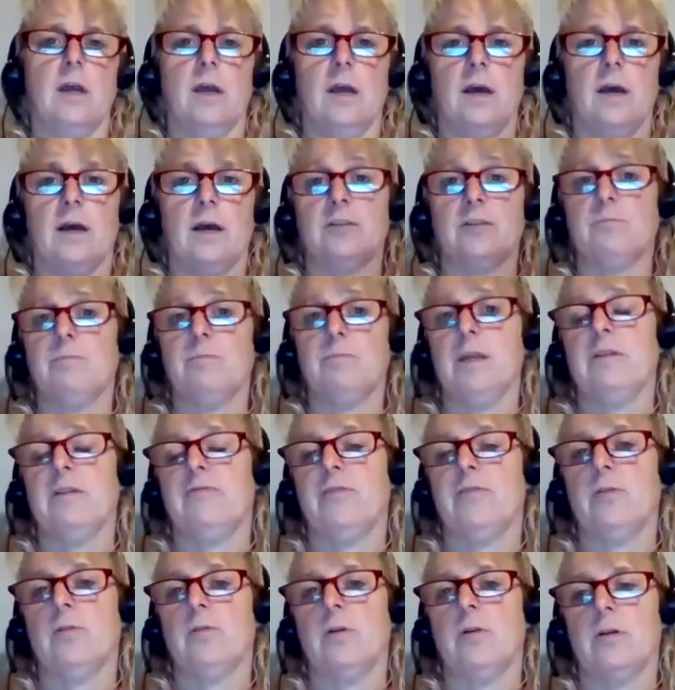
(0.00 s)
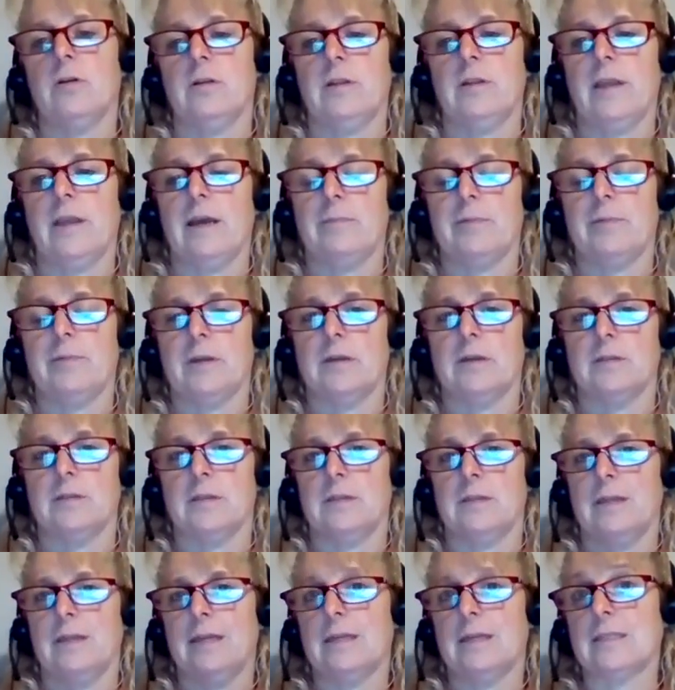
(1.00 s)
I made a phone call to the applicant
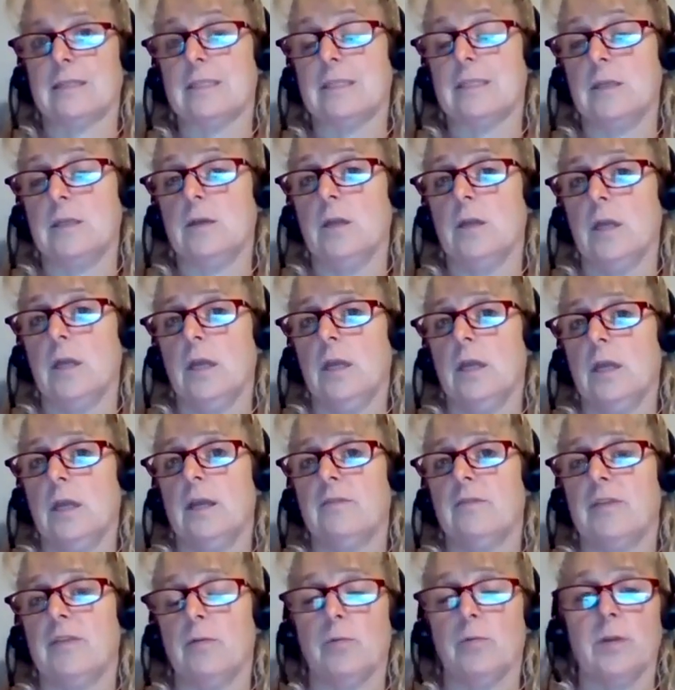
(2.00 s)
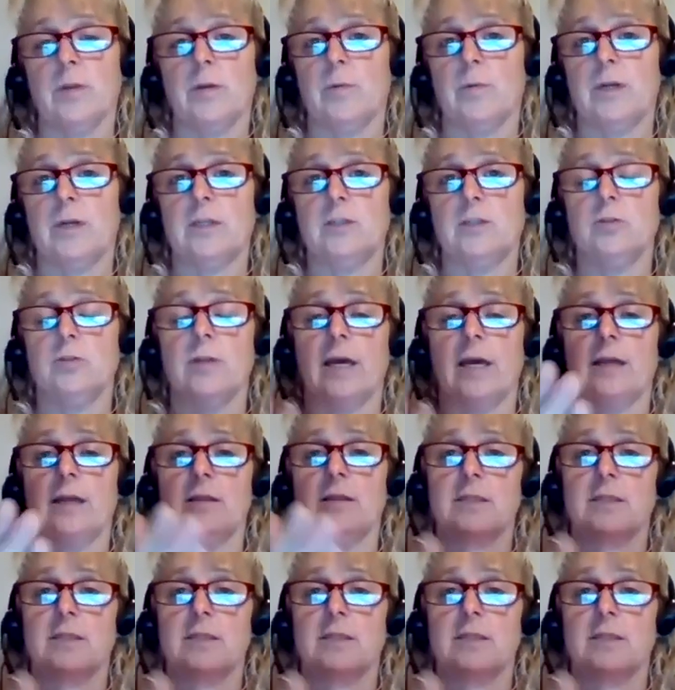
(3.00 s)
today to see if they really want to do that.